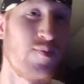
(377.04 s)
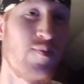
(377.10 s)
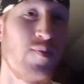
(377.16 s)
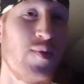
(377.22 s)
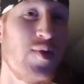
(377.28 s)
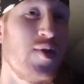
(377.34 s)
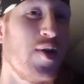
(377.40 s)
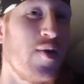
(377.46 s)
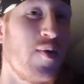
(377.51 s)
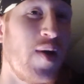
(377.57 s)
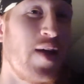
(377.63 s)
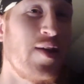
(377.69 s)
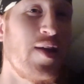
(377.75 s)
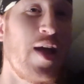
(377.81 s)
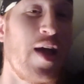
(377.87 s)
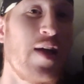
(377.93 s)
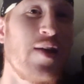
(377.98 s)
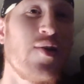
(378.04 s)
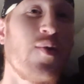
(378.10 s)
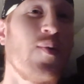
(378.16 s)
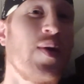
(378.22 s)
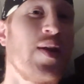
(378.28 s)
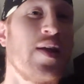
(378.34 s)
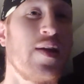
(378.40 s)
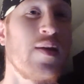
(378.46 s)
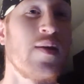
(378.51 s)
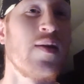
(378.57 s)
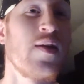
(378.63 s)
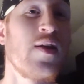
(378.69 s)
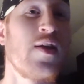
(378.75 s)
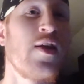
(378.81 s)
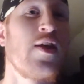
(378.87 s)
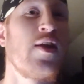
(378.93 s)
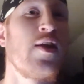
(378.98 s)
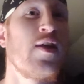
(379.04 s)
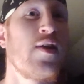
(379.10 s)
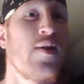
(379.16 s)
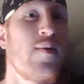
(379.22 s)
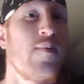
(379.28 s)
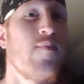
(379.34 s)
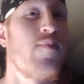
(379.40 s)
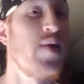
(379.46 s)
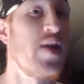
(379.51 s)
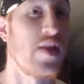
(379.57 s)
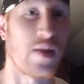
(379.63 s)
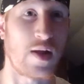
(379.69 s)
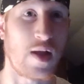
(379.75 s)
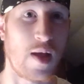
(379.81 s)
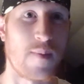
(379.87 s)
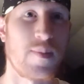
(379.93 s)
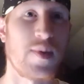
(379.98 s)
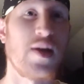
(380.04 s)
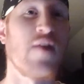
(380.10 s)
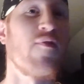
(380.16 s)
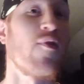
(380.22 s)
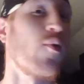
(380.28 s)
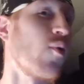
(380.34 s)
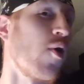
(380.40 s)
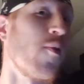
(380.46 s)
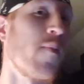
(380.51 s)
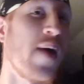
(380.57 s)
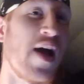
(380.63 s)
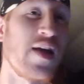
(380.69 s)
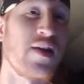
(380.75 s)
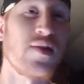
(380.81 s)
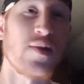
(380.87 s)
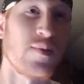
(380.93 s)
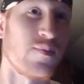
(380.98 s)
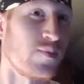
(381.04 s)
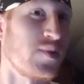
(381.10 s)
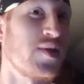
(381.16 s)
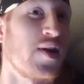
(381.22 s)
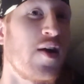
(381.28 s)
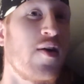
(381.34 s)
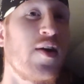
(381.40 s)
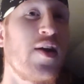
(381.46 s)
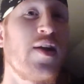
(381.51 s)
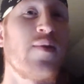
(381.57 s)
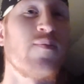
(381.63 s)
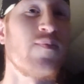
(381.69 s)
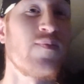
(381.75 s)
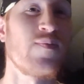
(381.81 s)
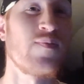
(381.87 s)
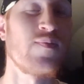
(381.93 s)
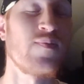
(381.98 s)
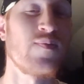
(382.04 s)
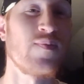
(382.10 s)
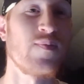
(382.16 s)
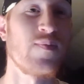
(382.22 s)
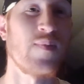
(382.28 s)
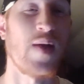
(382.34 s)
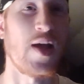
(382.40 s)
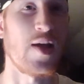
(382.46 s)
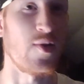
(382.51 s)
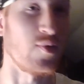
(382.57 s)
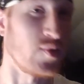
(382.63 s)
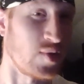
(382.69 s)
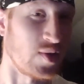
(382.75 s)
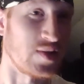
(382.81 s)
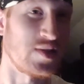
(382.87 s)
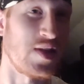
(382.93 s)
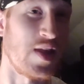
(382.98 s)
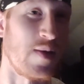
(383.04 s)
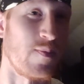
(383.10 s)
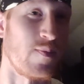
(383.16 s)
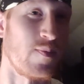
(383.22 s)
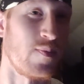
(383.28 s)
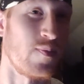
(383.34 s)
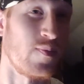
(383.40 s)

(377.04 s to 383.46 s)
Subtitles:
You know, I don't want to be in the company of a robot. I'm sorry. I don't trust them.